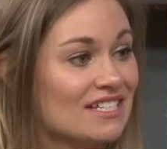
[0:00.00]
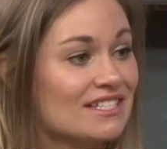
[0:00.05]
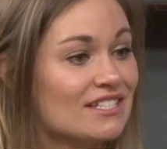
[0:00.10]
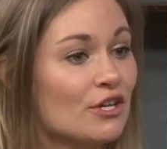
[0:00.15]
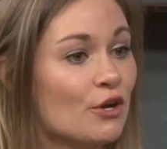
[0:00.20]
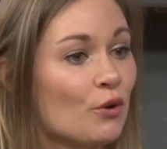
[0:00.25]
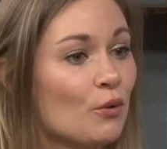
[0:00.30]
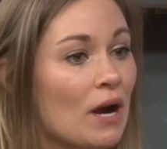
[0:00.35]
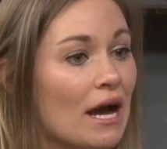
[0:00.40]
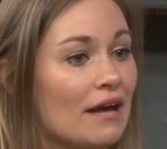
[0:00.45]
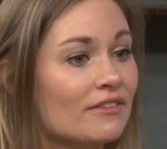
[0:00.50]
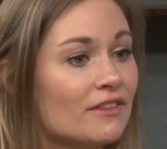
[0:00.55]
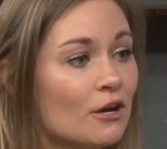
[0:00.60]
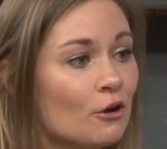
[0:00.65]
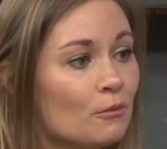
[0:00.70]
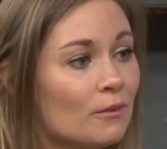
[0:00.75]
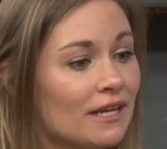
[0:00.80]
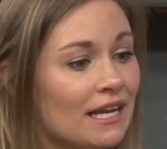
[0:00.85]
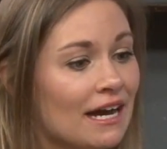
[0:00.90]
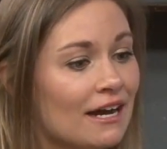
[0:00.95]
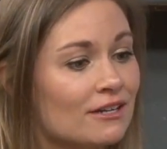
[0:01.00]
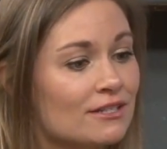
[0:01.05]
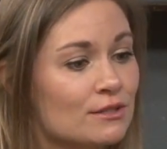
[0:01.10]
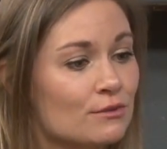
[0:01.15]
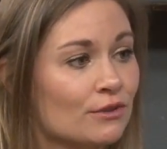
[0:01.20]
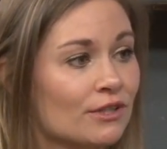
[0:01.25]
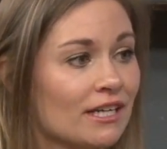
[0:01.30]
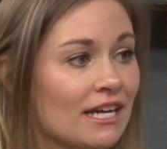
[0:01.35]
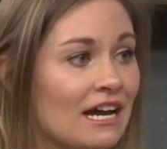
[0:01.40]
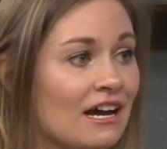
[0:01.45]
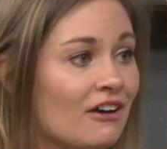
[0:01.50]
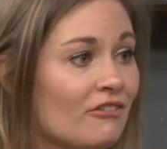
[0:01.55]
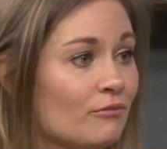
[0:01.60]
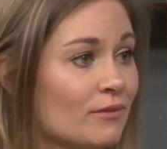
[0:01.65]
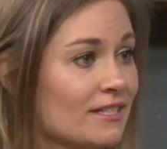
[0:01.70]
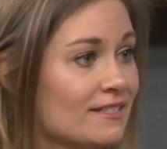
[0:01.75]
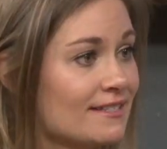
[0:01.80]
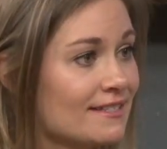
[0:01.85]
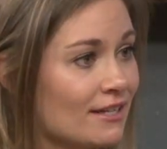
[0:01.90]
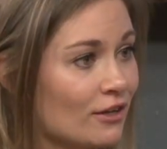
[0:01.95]
So at the open house, we're going to have
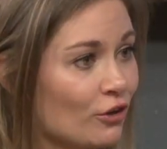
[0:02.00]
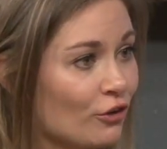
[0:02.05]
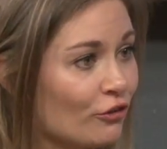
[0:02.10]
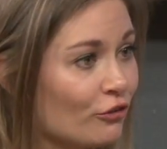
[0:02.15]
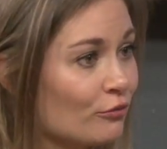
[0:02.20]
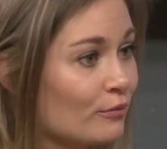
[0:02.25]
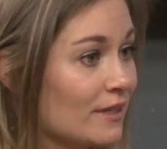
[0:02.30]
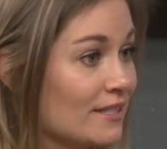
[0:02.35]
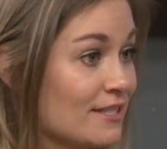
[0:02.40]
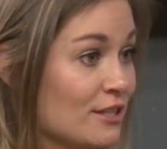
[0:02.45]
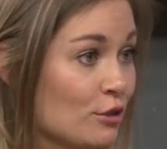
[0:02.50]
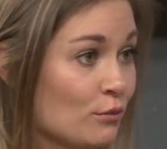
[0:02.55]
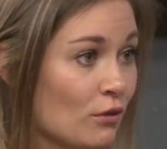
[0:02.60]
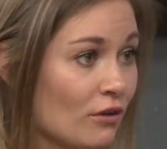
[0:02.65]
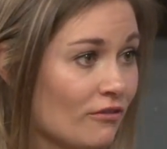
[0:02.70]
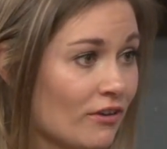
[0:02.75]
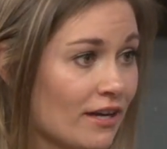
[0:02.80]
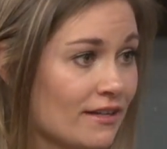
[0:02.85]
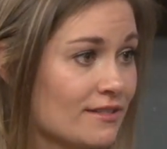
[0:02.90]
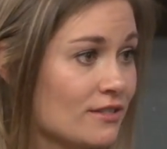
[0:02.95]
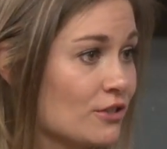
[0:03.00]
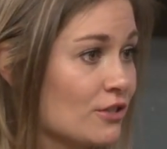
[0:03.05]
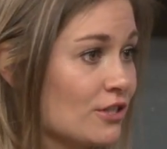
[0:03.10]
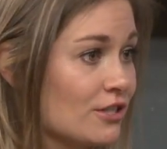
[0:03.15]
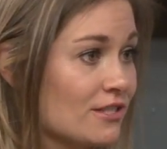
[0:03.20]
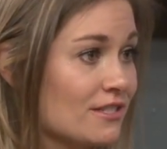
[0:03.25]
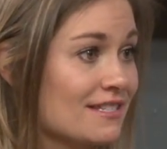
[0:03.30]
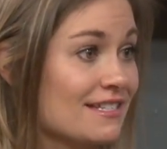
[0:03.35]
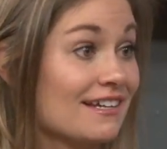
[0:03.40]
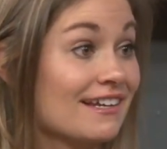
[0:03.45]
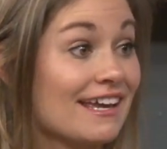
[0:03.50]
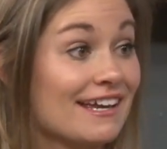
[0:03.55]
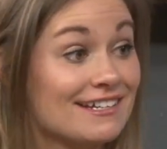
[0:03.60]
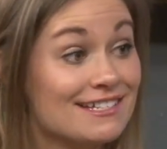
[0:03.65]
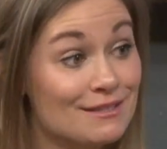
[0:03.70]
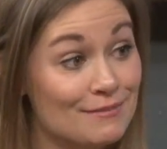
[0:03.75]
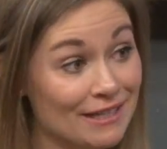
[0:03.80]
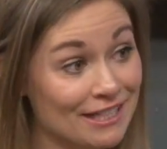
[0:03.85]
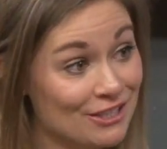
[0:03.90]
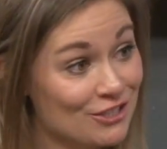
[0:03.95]
myself, my supervisors, a
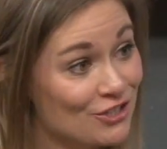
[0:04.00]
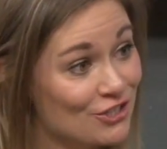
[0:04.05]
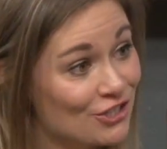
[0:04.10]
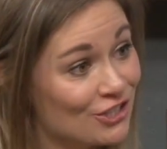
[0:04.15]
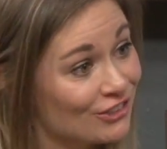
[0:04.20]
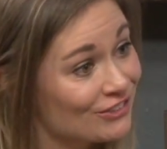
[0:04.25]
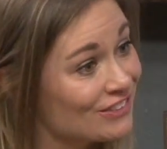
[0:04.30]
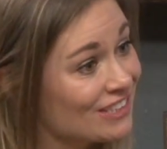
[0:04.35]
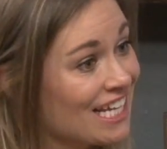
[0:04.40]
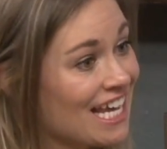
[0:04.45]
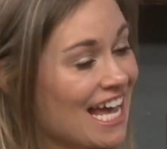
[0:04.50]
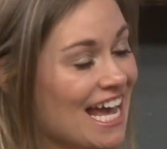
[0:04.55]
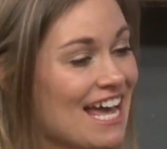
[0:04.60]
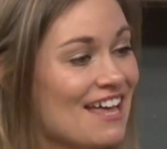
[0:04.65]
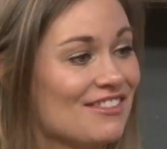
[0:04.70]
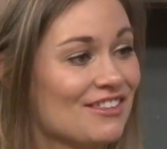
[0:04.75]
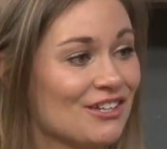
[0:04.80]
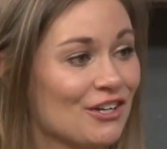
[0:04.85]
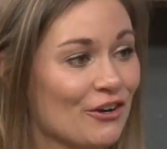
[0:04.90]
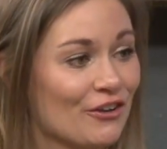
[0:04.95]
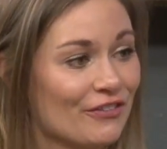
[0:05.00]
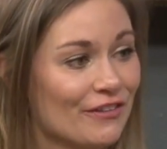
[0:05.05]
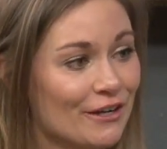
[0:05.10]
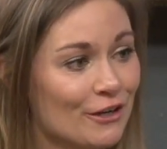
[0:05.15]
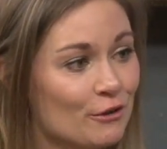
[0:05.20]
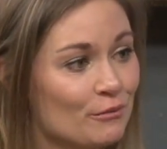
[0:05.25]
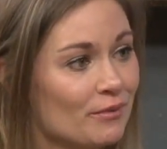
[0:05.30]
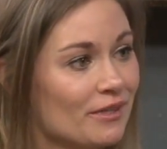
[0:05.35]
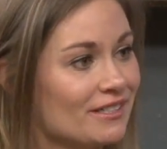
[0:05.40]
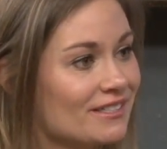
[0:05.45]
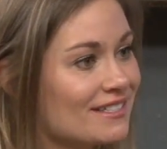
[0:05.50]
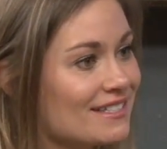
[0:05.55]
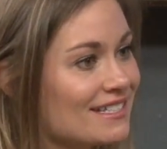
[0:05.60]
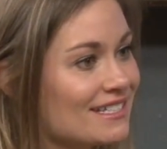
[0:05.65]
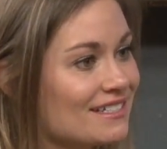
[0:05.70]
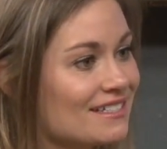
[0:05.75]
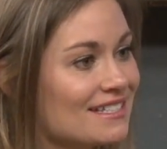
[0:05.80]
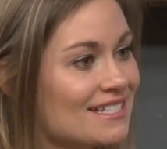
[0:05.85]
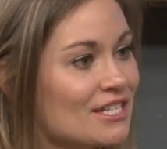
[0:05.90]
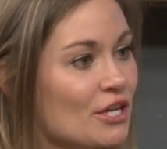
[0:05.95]
case manager, and then our therapist.
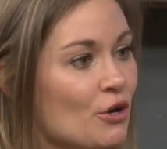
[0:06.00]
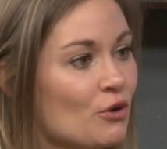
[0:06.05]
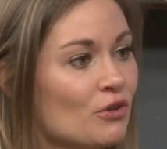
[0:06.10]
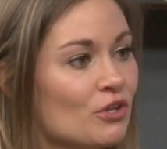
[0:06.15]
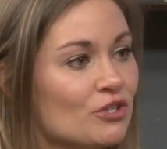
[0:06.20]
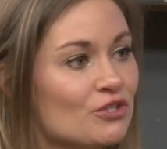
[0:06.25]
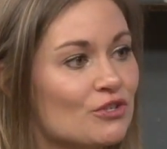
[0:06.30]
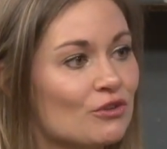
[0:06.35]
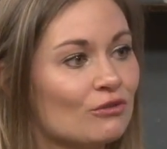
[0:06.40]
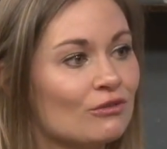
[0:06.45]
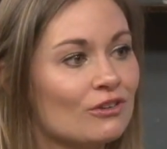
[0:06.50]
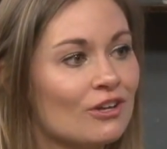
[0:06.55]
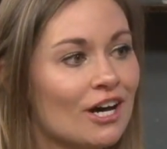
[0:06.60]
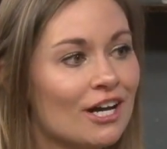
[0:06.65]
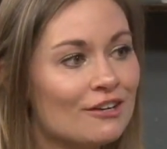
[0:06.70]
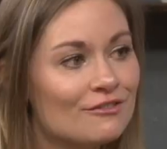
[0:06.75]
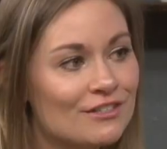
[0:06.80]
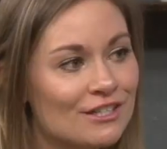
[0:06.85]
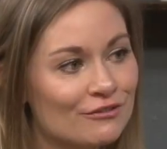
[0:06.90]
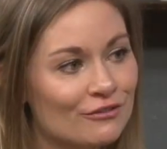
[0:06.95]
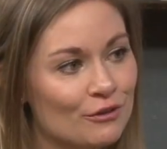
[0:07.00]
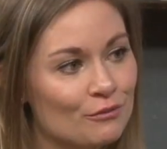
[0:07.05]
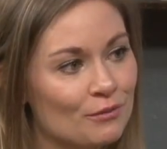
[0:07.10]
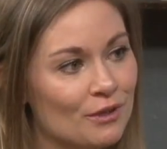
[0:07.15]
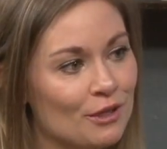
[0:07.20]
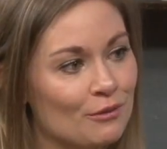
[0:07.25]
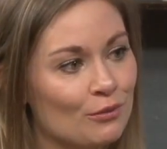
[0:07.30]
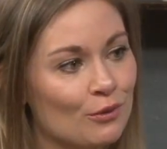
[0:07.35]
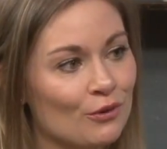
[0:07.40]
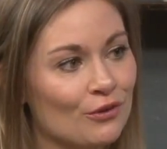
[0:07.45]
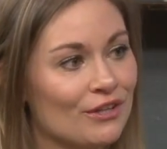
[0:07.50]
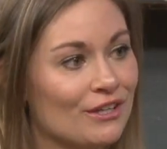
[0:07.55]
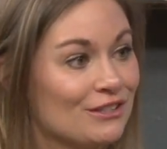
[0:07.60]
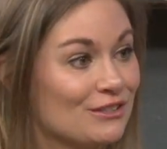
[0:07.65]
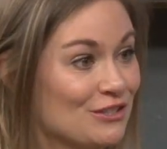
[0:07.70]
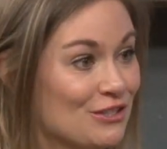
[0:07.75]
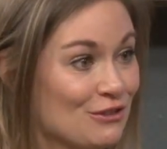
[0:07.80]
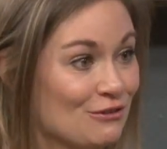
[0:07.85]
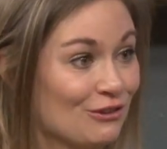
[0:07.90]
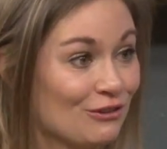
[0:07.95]
And so there's a lot of different people that
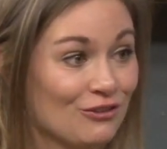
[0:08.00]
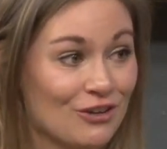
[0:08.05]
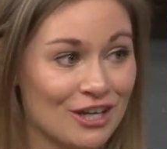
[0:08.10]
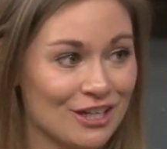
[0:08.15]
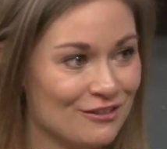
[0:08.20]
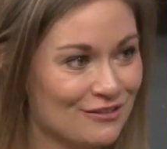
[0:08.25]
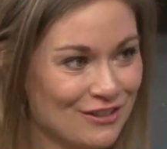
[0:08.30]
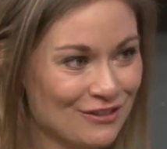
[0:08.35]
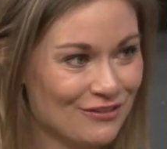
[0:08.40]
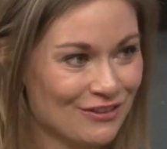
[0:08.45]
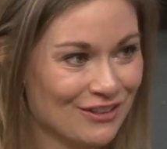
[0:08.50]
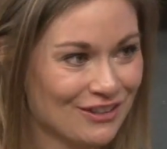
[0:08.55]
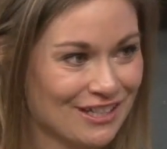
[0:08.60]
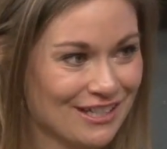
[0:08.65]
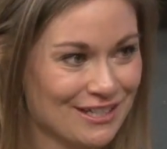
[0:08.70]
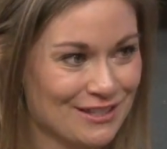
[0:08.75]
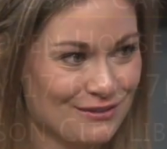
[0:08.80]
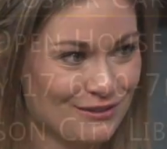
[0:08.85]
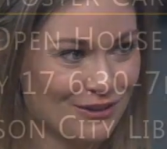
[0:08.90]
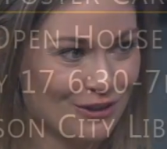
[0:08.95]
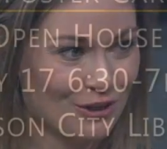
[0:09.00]
do a lot of different things with